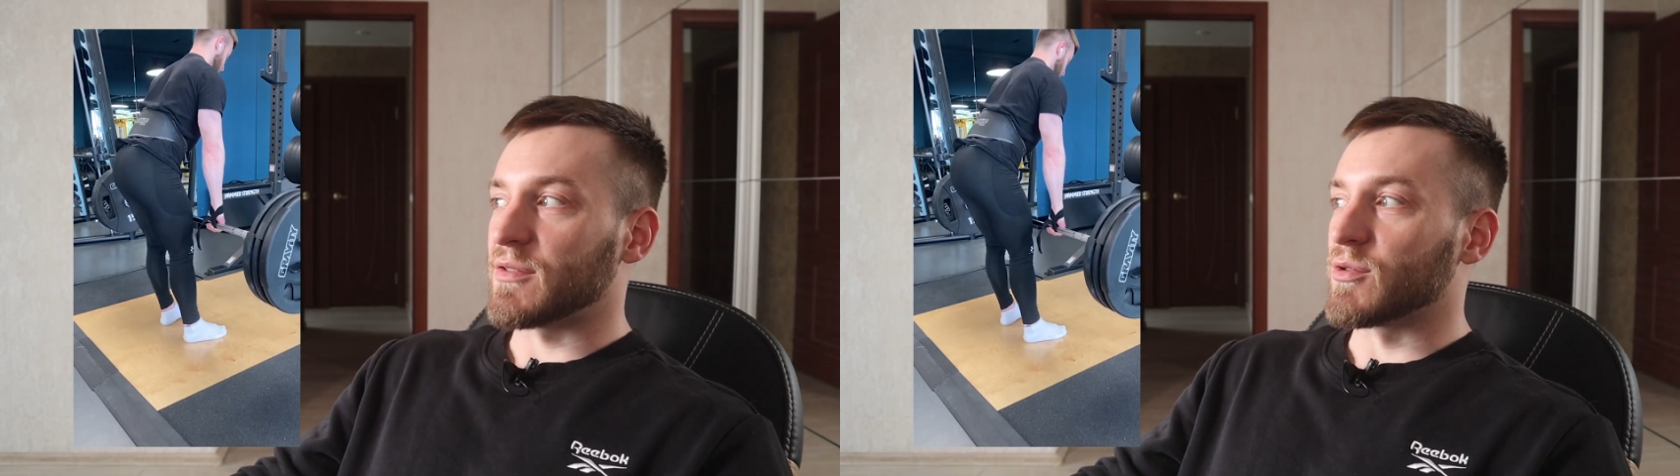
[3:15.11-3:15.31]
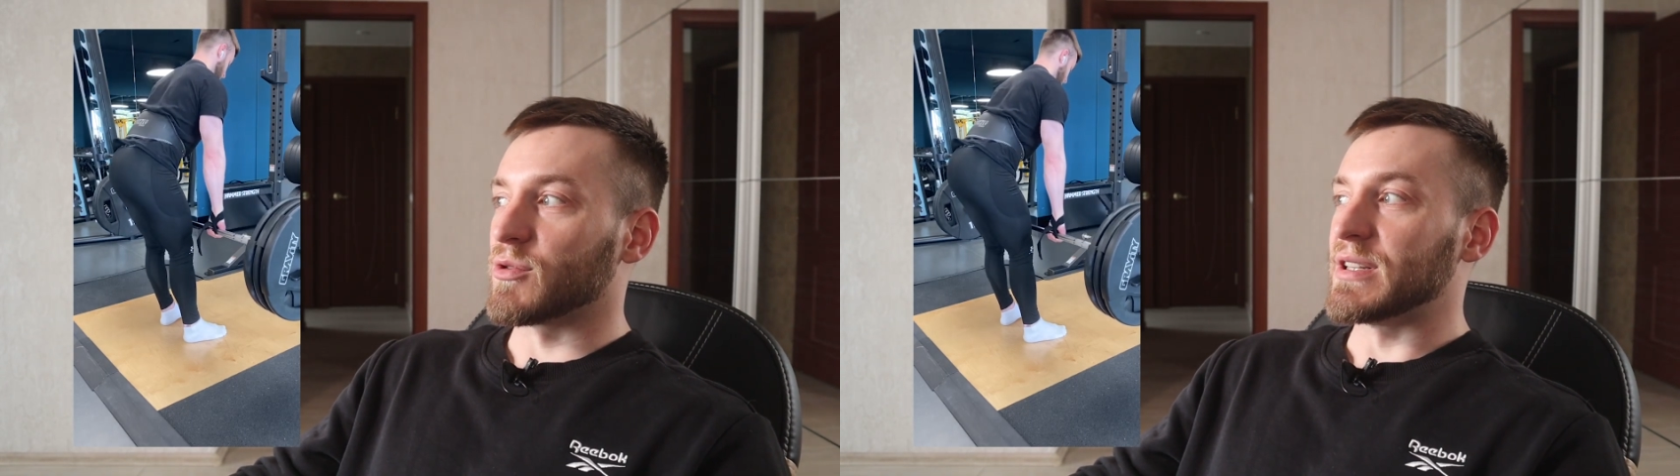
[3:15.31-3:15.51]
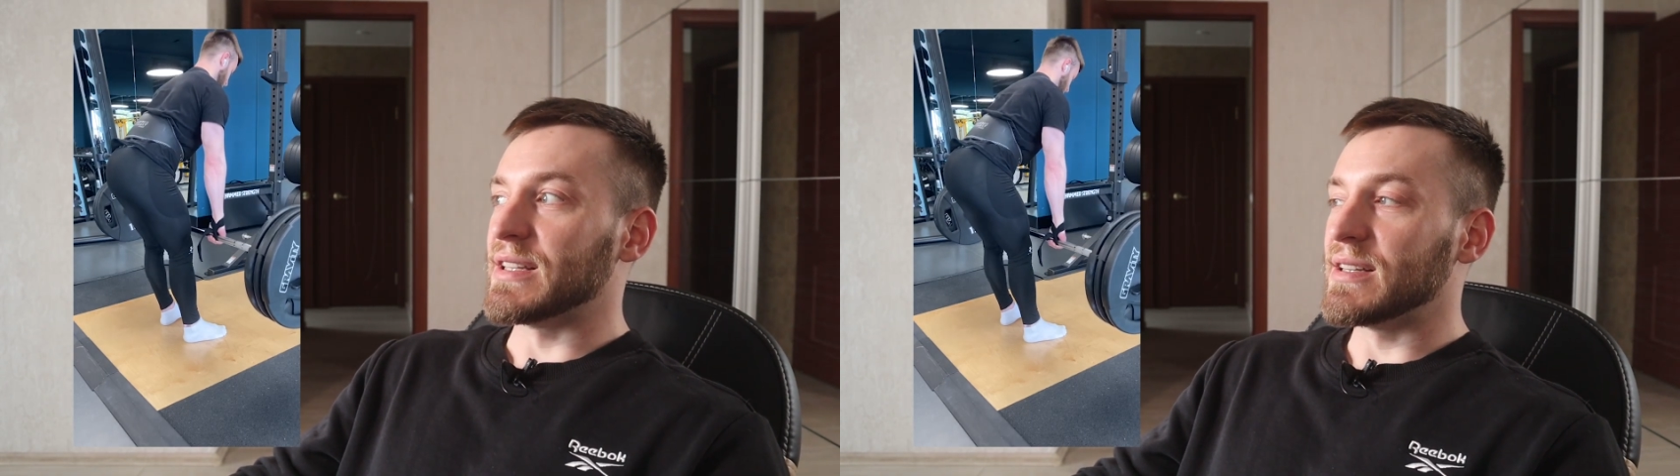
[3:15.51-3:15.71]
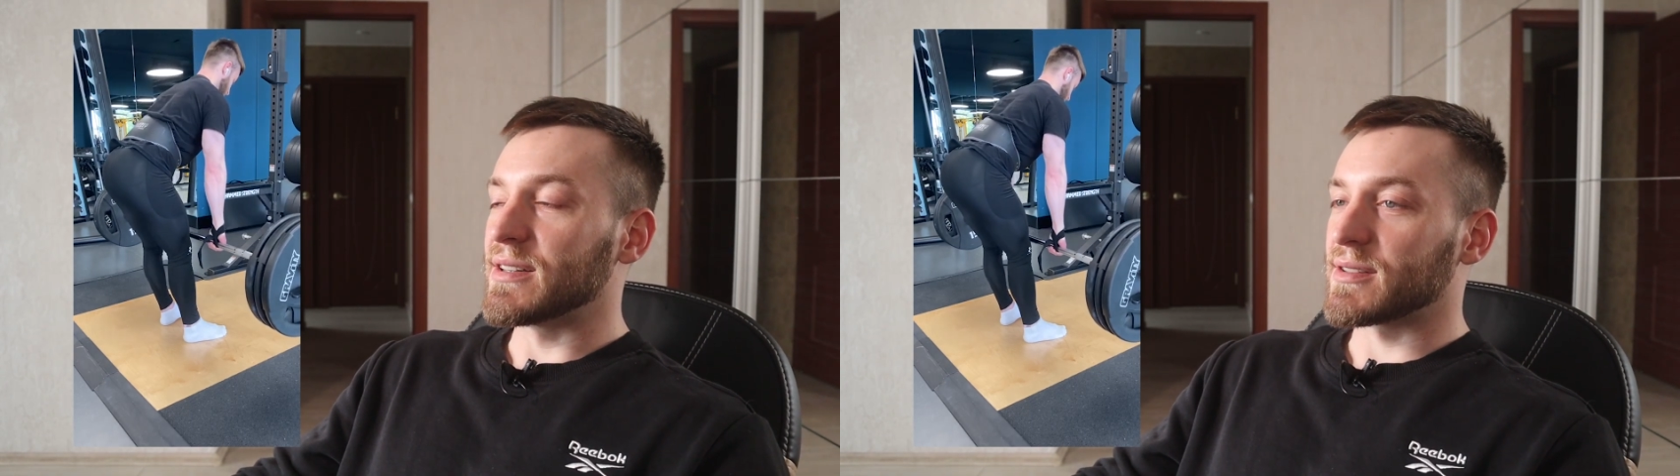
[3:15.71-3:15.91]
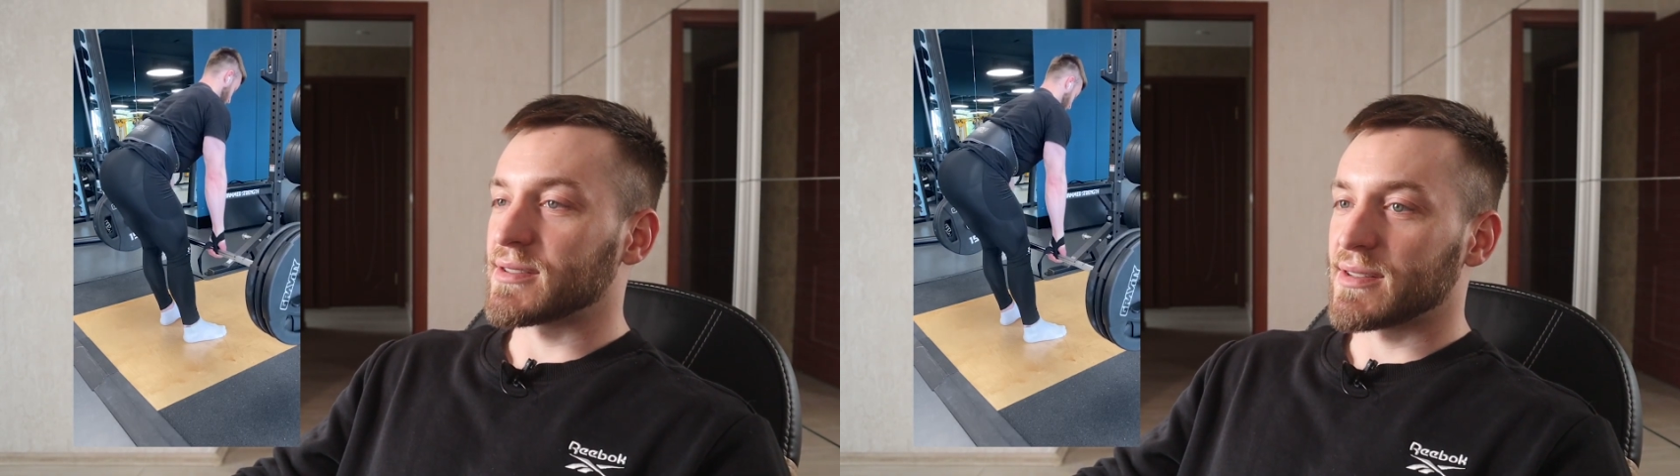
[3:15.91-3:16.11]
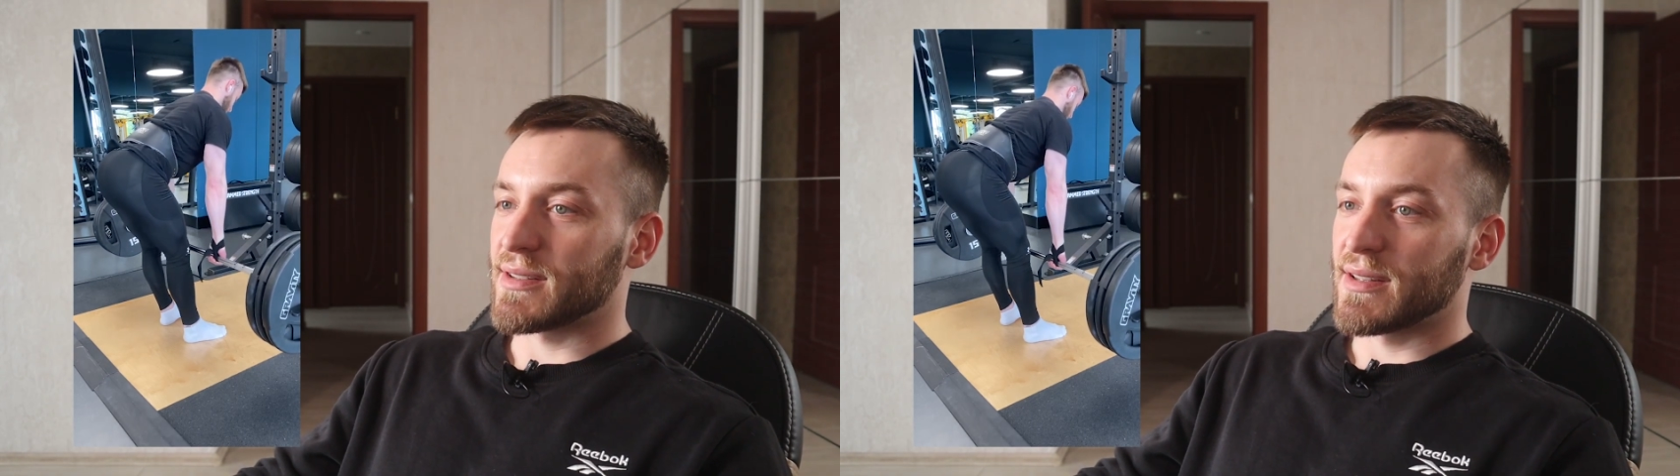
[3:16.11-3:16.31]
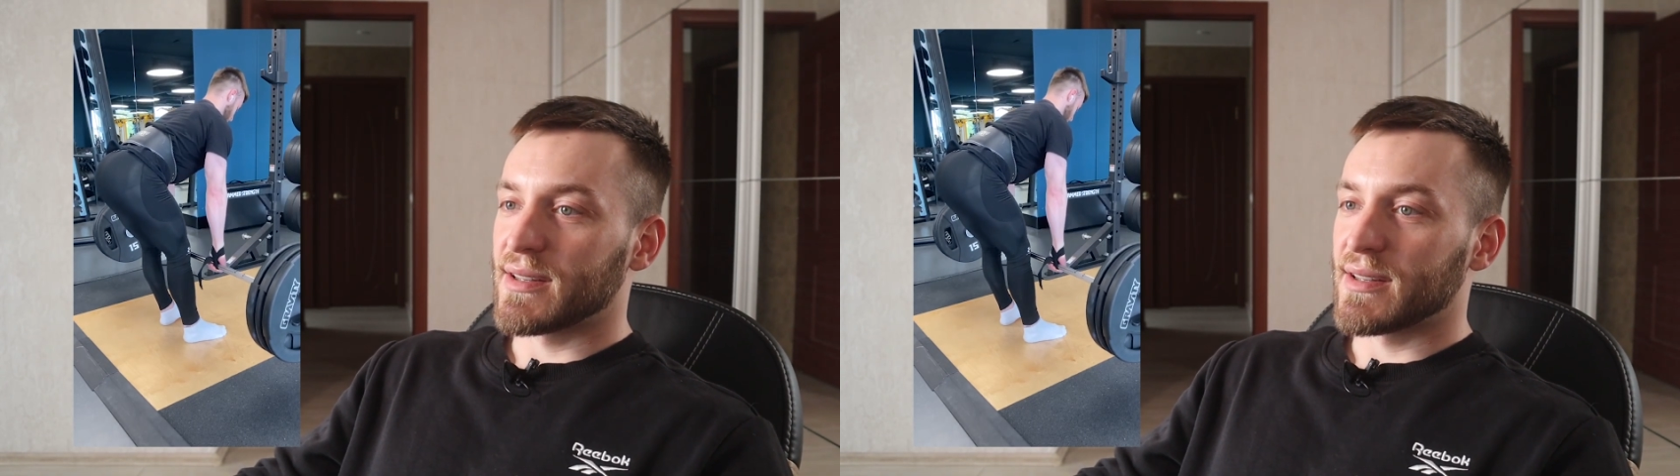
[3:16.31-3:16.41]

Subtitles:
for years,